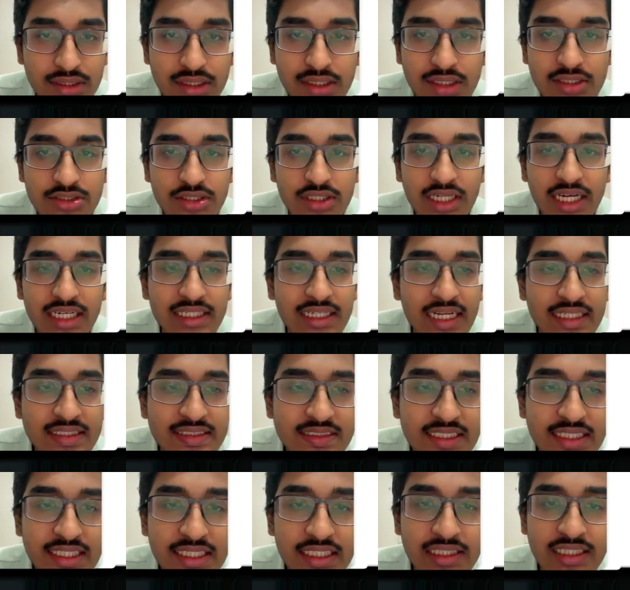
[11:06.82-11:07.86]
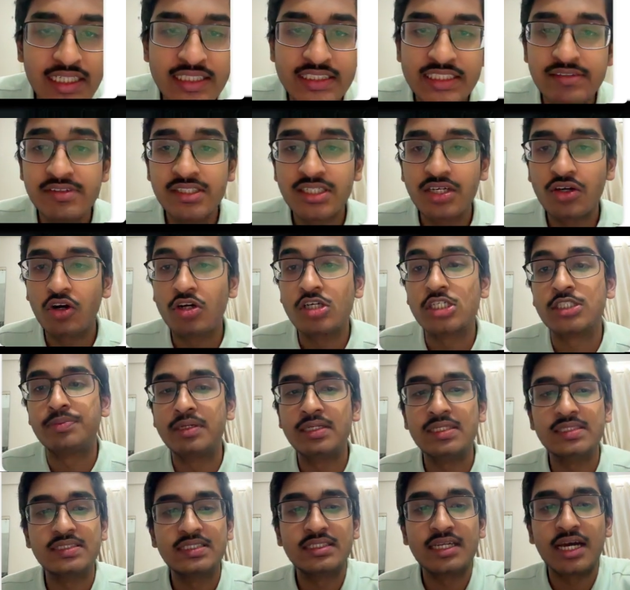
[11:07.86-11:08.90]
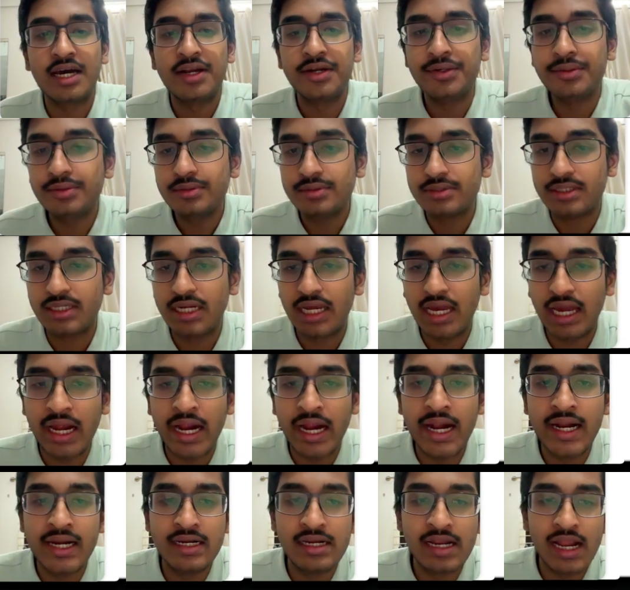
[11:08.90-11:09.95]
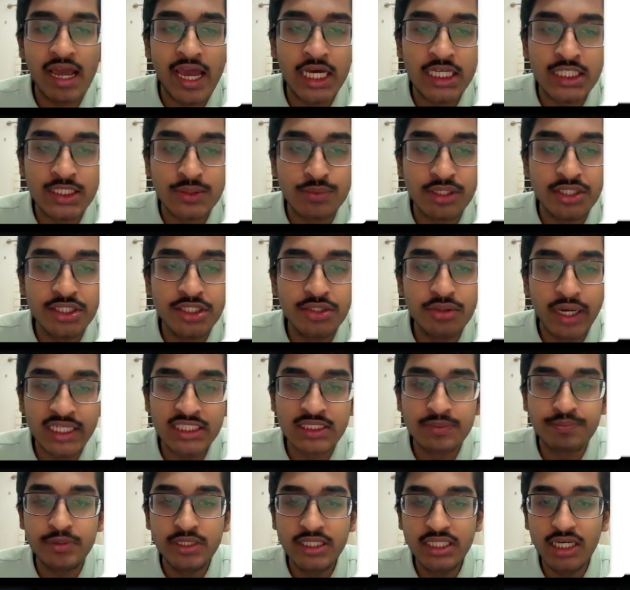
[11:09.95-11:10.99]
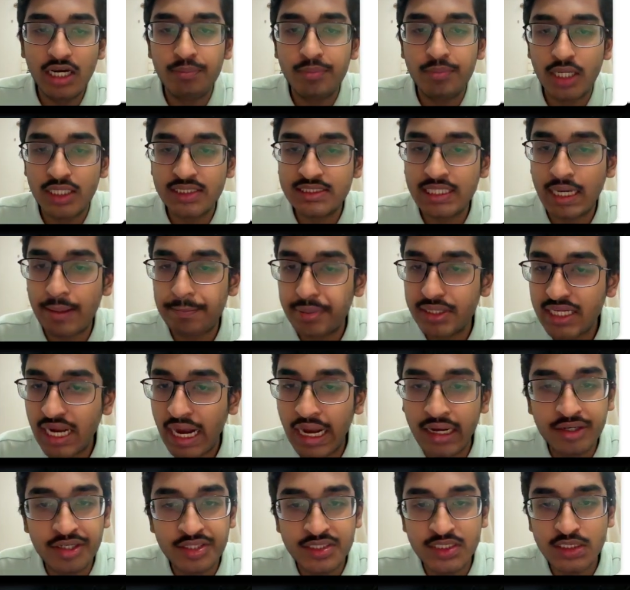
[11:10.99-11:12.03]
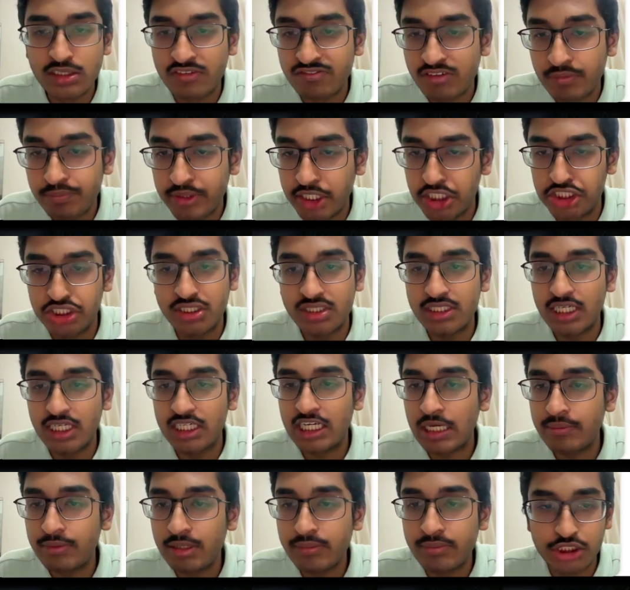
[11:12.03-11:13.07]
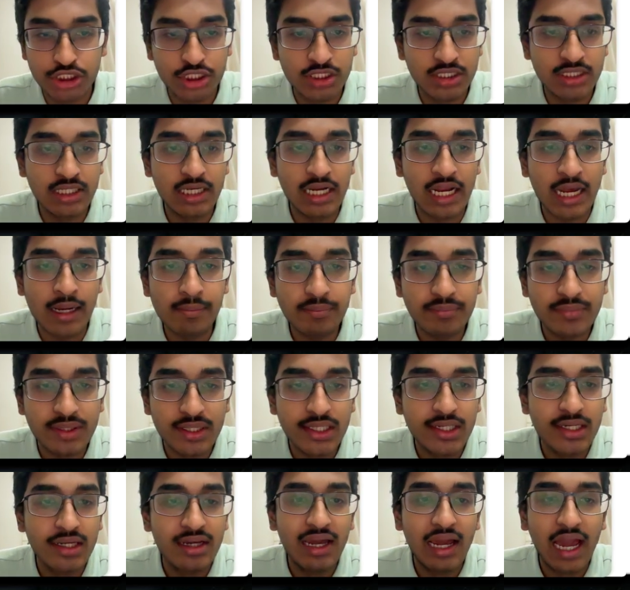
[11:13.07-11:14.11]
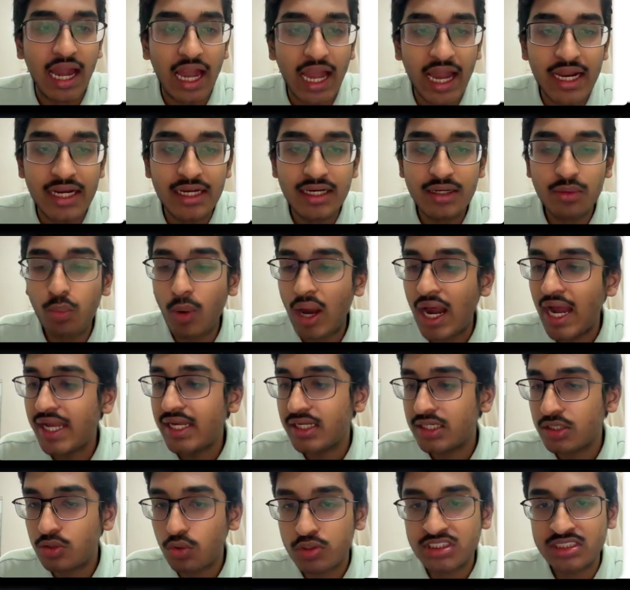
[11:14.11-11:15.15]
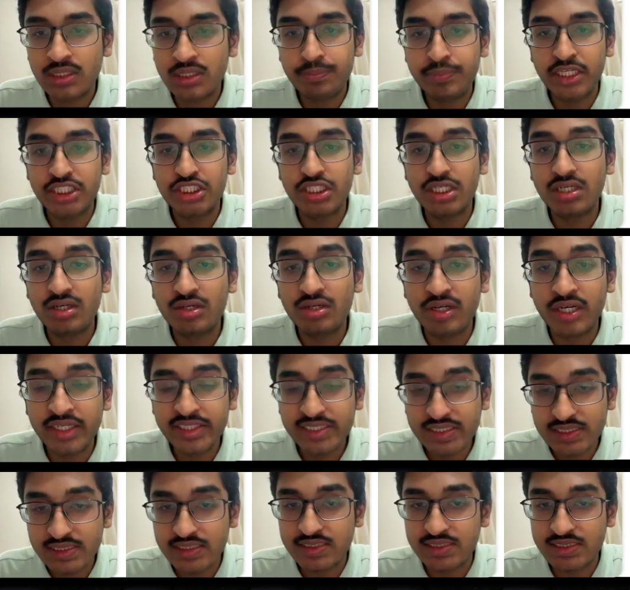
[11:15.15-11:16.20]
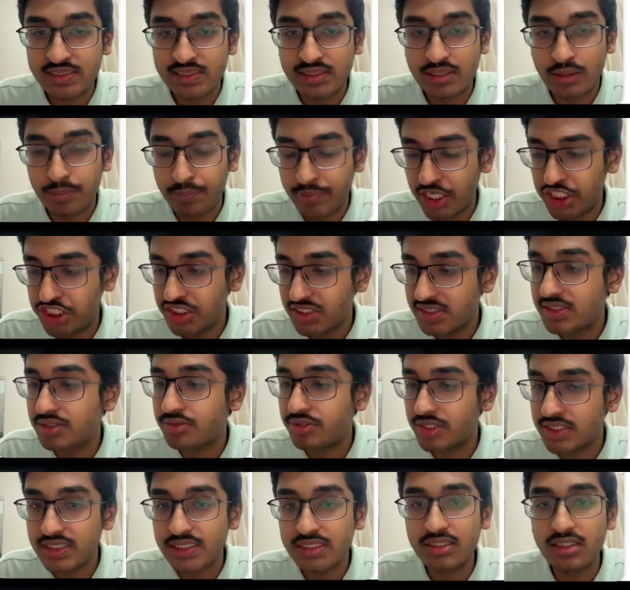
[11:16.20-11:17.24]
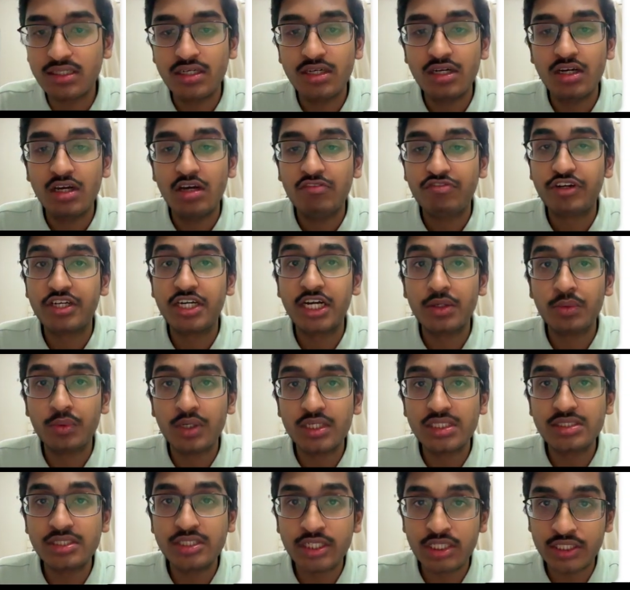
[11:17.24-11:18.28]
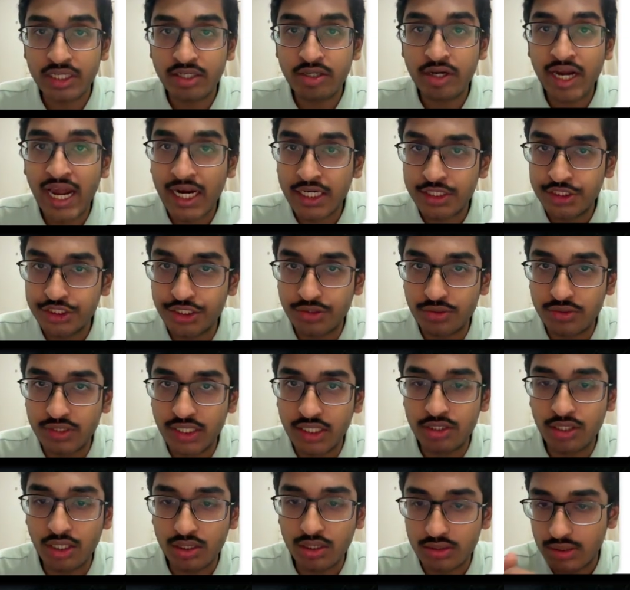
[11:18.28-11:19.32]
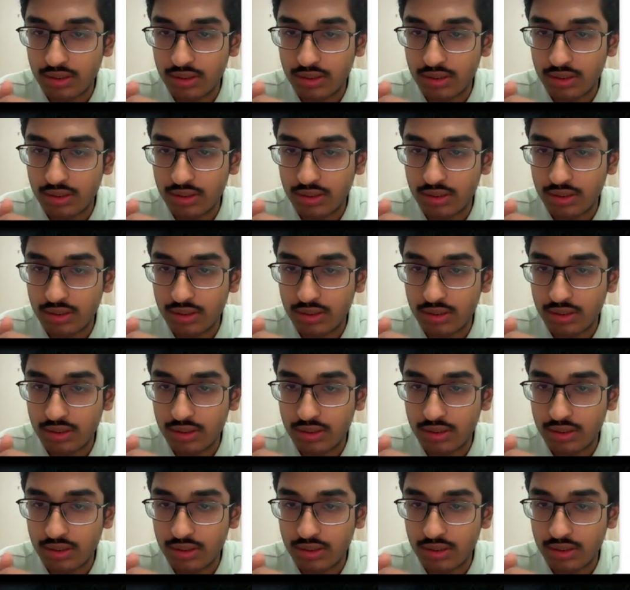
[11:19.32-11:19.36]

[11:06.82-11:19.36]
So like let's say we're in a hospital scenario, and x1 to xp are blood sample characteristics of a patient that can be measured in a lab, and y encodes the patient's risk for an adverse reaction to that drug.